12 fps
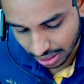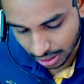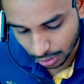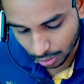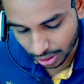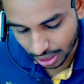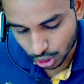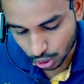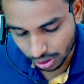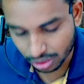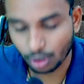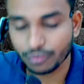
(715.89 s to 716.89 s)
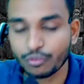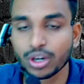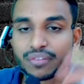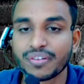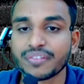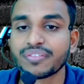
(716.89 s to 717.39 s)
The ratio is not
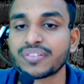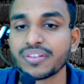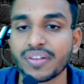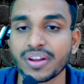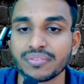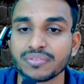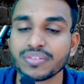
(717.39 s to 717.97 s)
45-55,